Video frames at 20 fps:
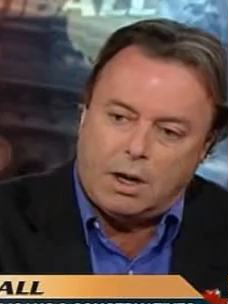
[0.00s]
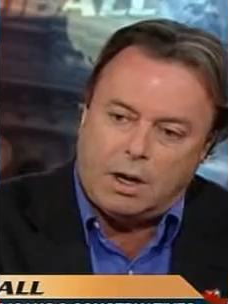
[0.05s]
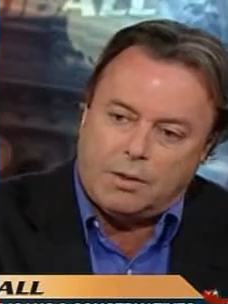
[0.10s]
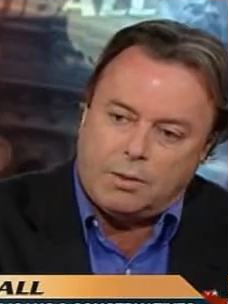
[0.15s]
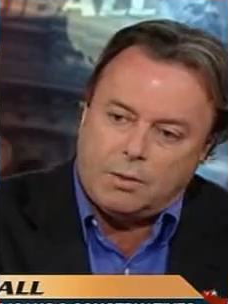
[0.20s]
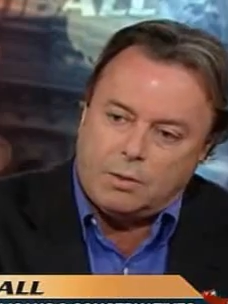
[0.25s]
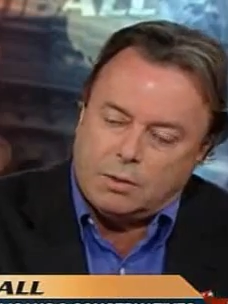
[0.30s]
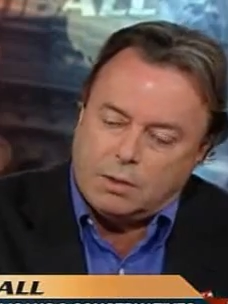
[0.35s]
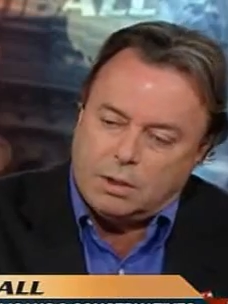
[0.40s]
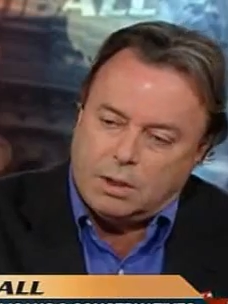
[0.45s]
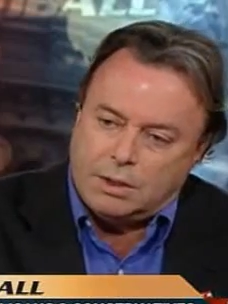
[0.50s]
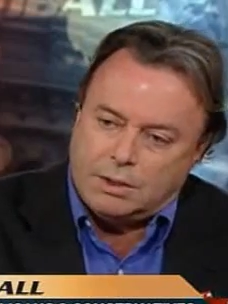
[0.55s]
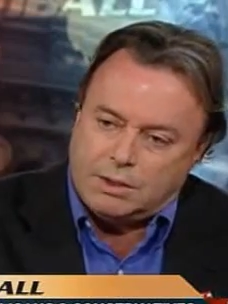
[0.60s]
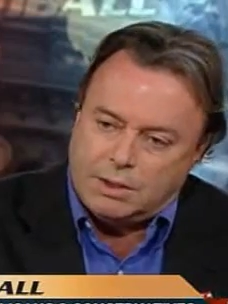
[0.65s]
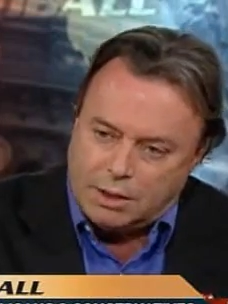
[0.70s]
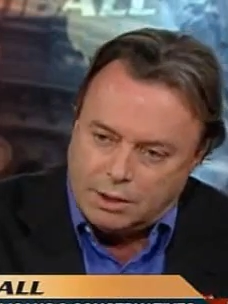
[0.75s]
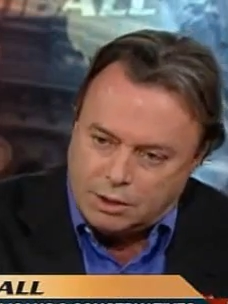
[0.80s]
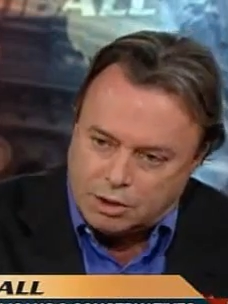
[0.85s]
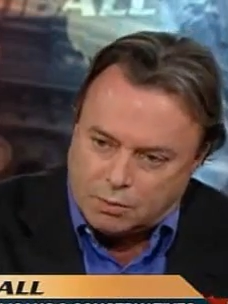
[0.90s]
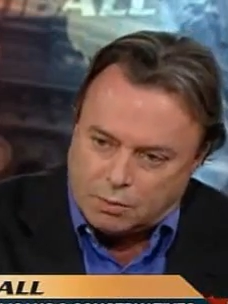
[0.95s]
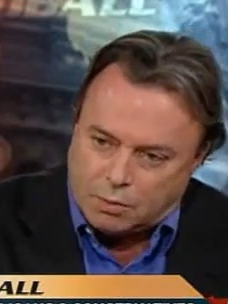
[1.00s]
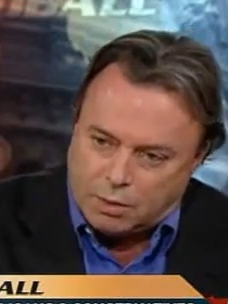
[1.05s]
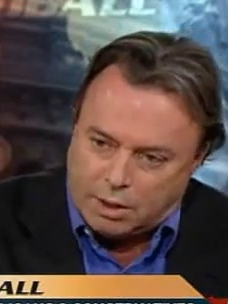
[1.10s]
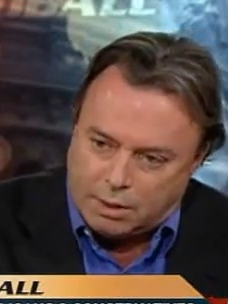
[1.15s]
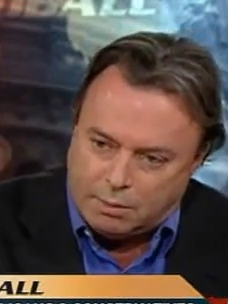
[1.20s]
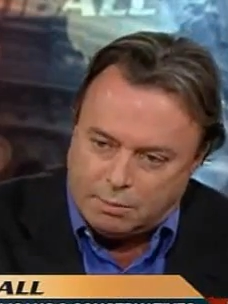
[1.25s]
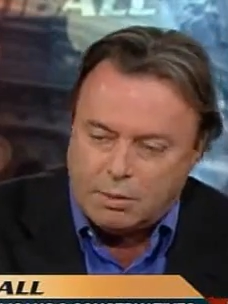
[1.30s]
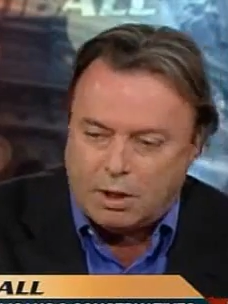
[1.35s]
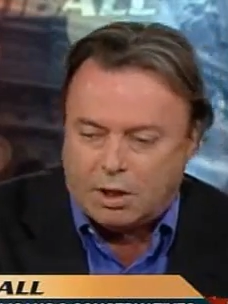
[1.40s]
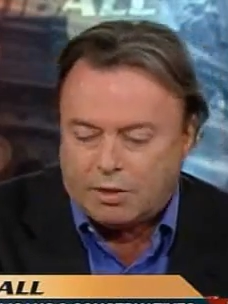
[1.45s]
I thought, intelligent way.
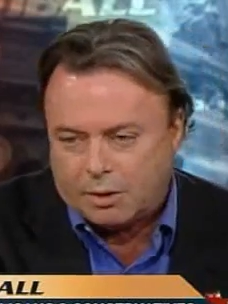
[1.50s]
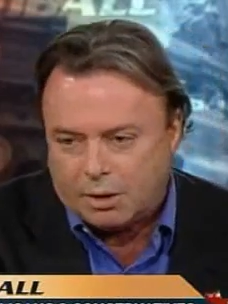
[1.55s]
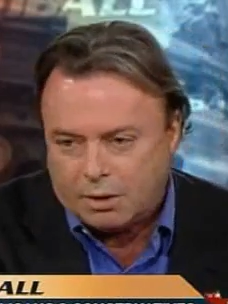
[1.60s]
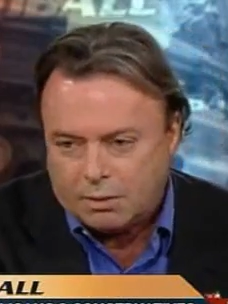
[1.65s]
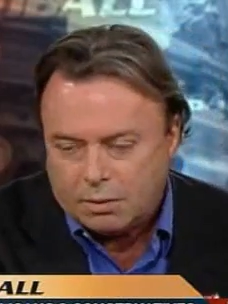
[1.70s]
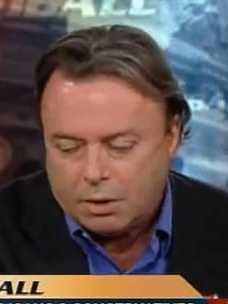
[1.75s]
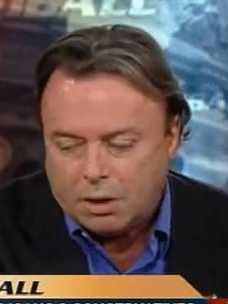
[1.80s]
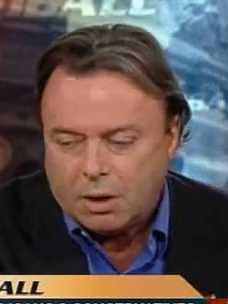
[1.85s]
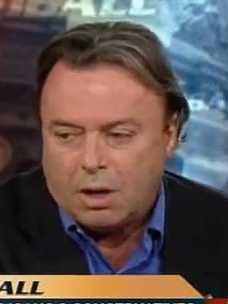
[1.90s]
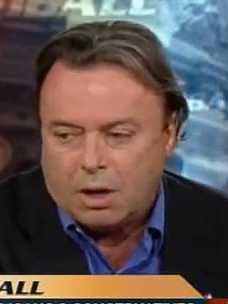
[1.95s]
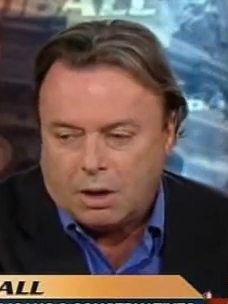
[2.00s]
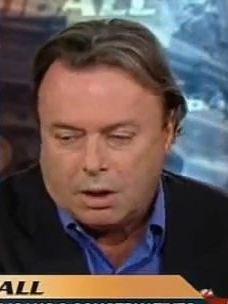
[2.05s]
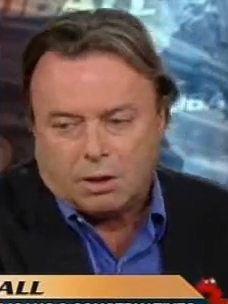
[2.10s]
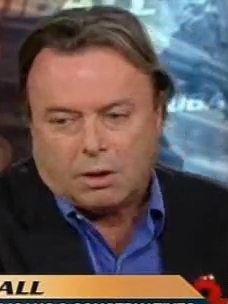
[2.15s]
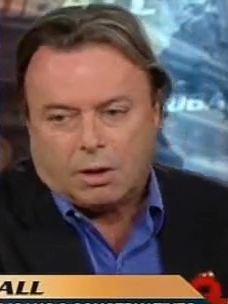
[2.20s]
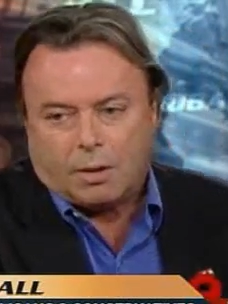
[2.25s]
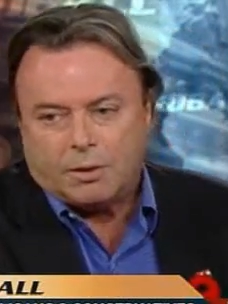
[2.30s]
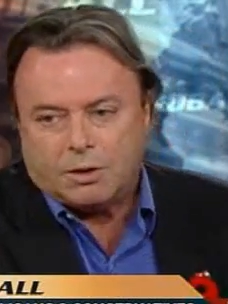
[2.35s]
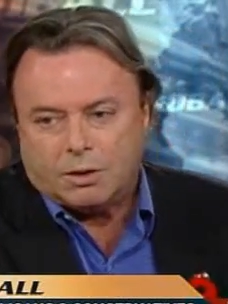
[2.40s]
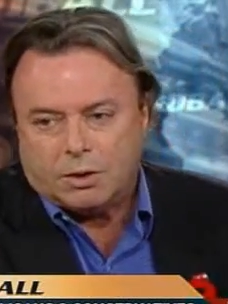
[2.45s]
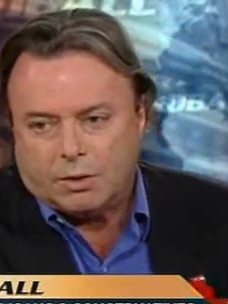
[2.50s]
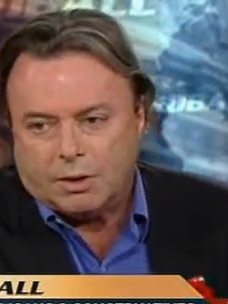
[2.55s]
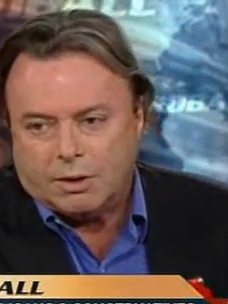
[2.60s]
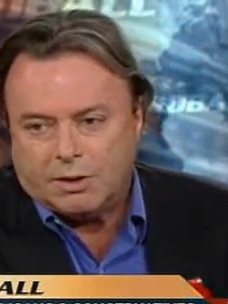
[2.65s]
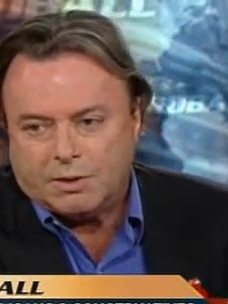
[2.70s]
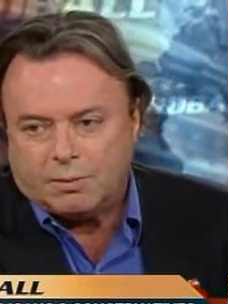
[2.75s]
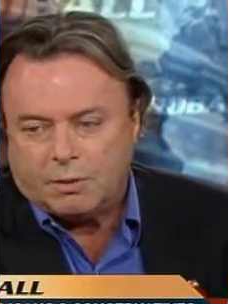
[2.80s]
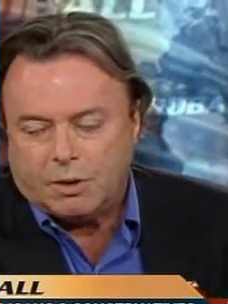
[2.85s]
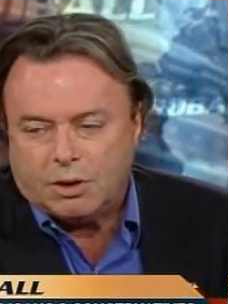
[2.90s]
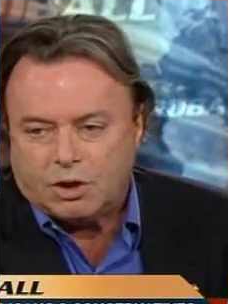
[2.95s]
It might have been a little
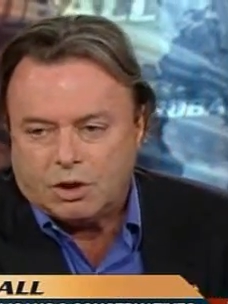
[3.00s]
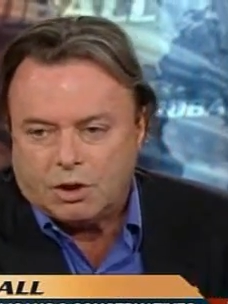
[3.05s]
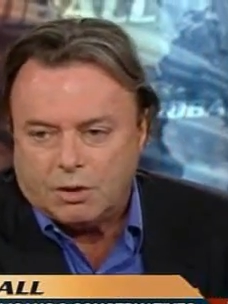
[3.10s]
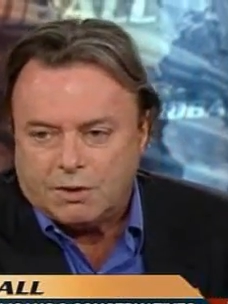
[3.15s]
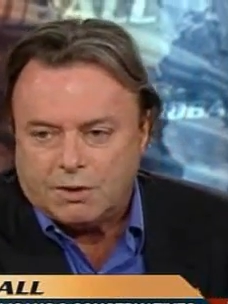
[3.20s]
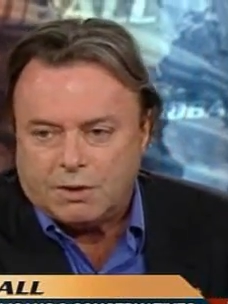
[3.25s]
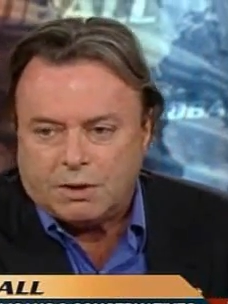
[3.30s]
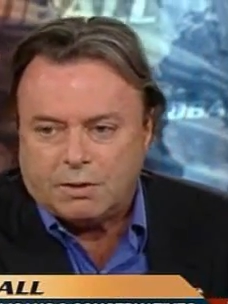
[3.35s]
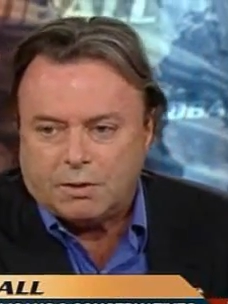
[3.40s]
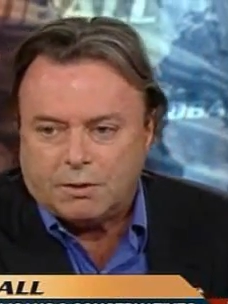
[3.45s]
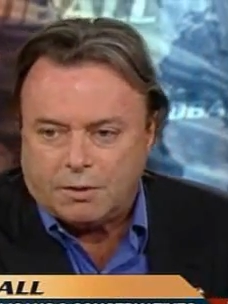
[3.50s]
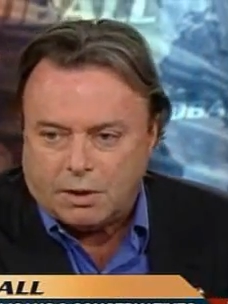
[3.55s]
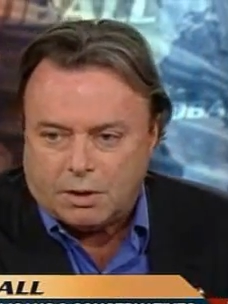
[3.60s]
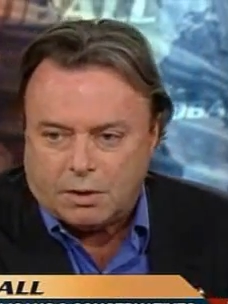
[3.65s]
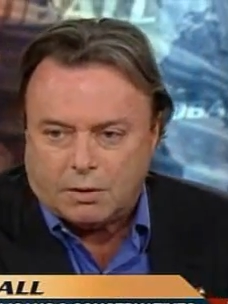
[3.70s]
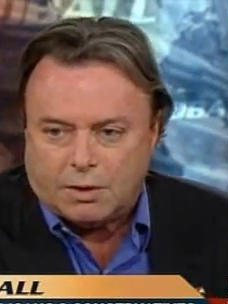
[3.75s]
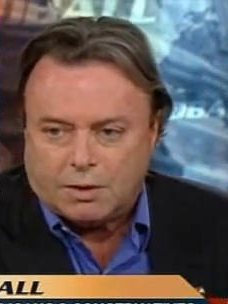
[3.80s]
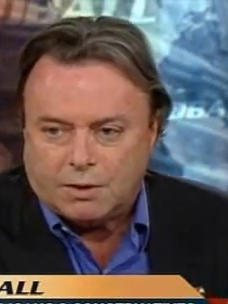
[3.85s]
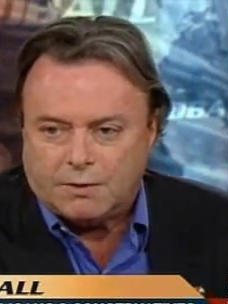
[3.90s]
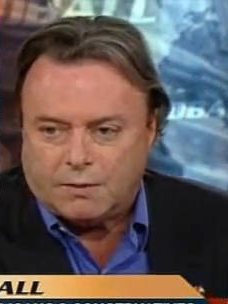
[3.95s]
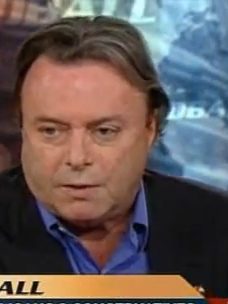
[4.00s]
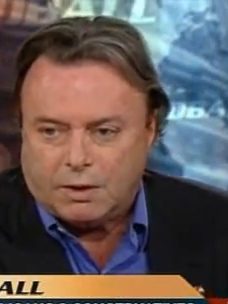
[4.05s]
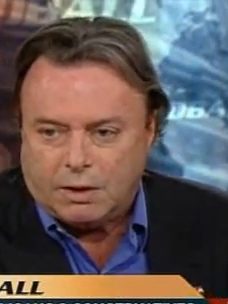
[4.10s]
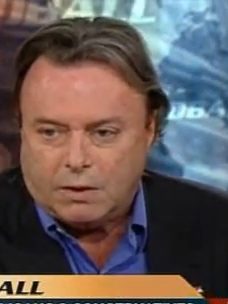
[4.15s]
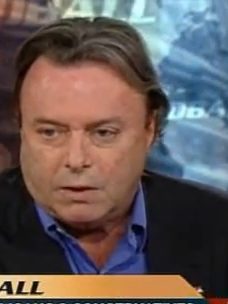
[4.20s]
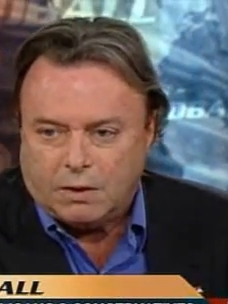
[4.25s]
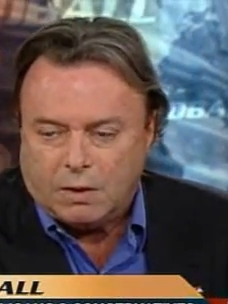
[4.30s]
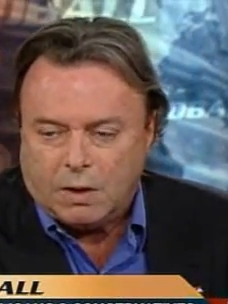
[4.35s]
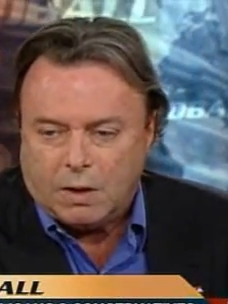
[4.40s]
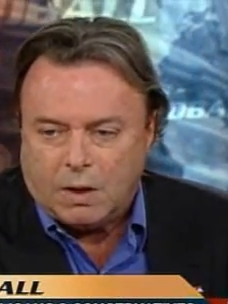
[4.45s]
opportunist, but it shows he can think on his
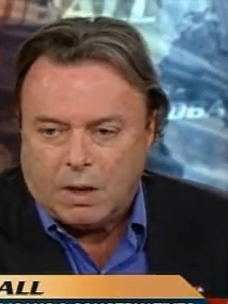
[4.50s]
feet.